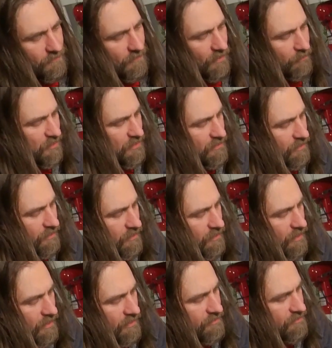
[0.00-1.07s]
I mean,
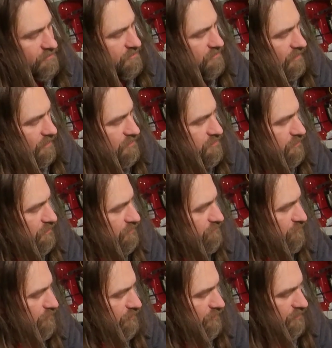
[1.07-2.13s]
I took it
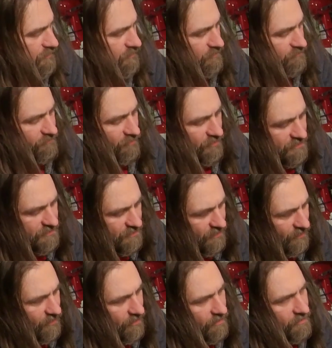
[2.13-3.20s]
for a flight
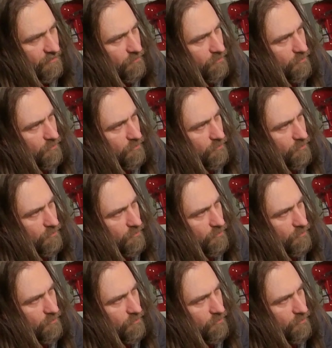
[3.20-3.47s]
today,